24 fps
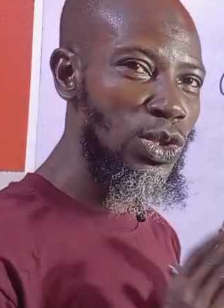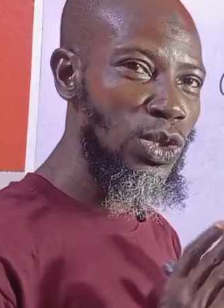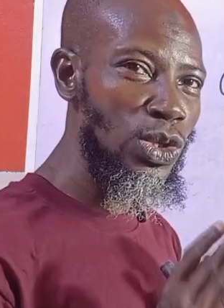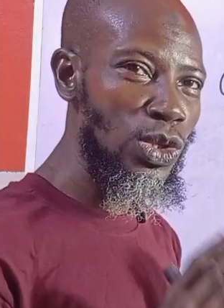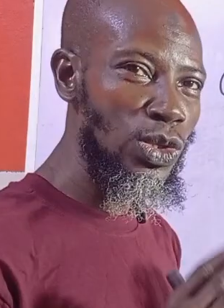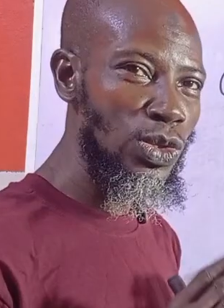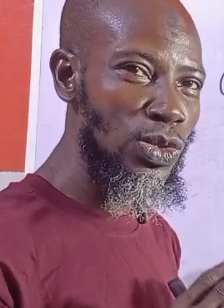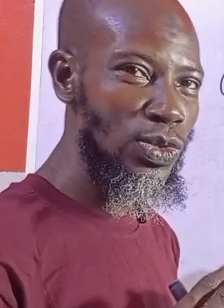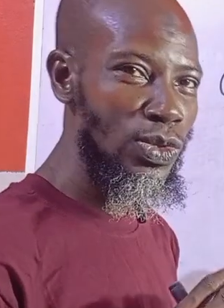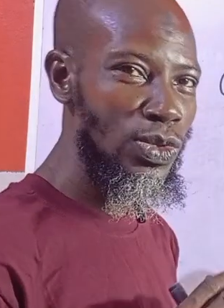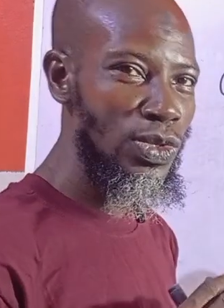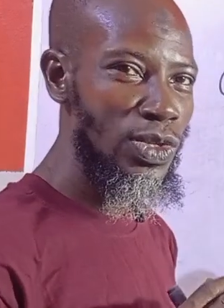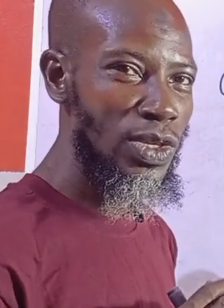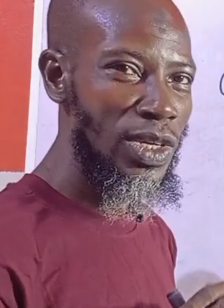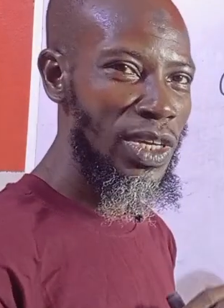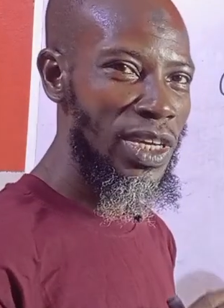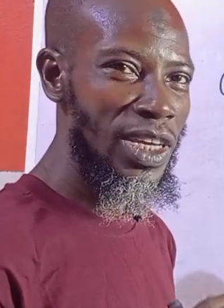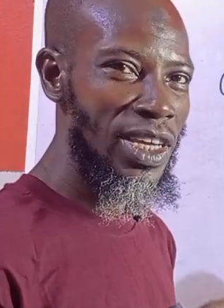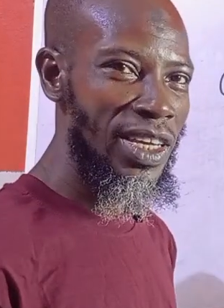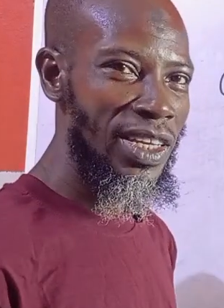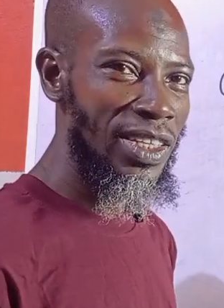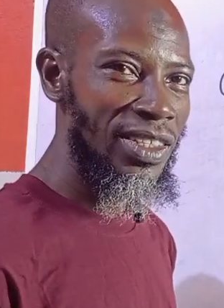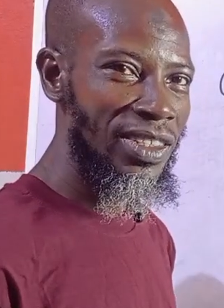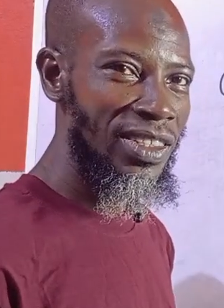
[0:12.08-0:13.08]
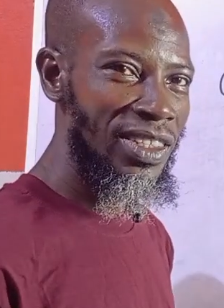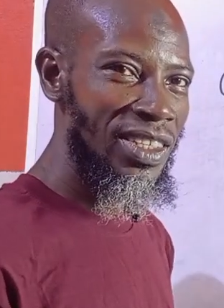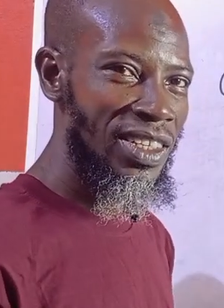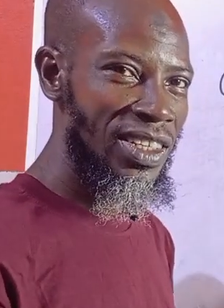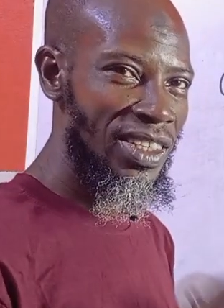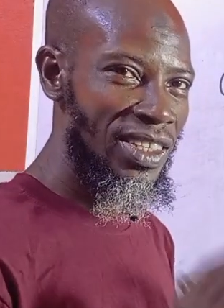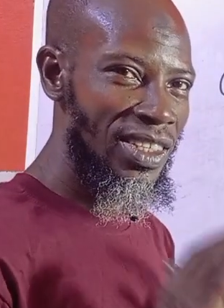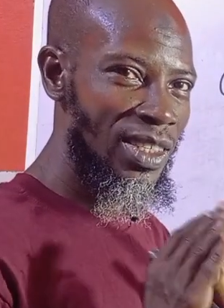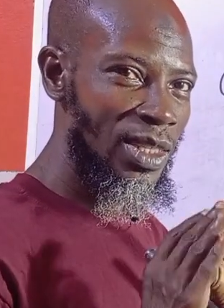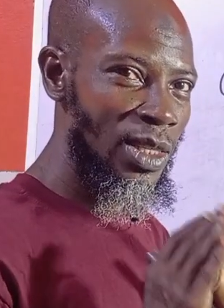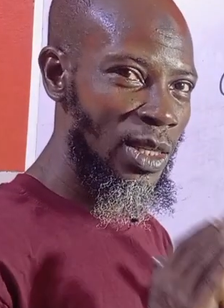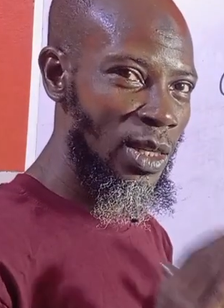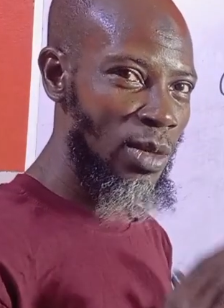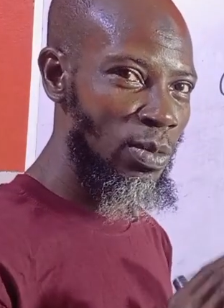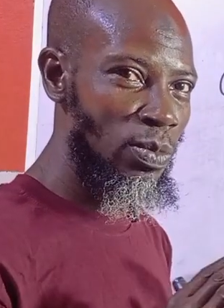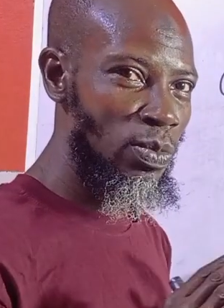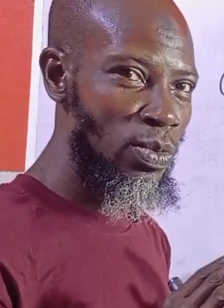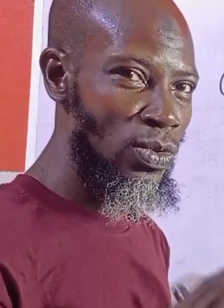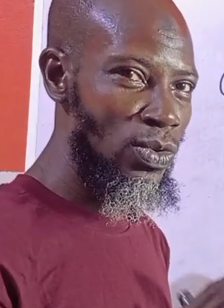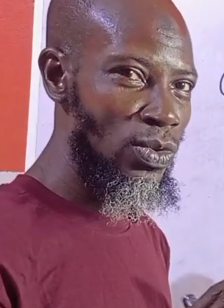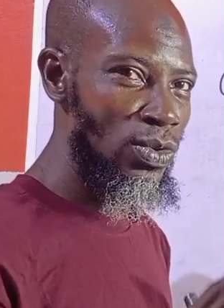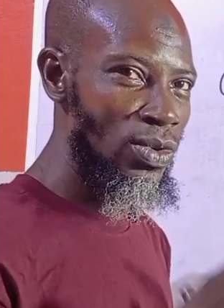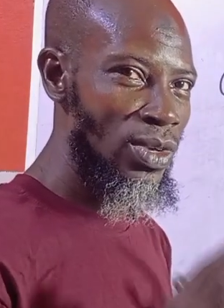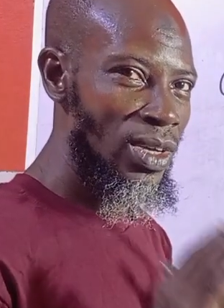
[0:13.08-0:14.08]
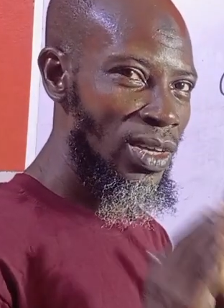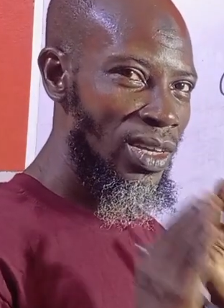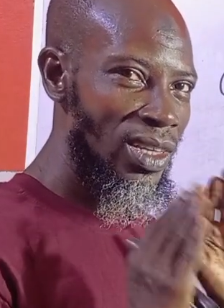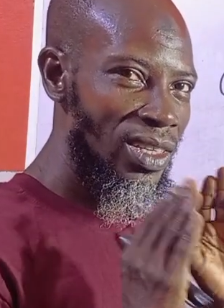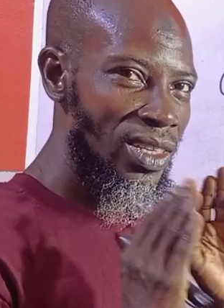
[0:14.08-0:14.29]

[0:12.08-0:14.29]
show you in simple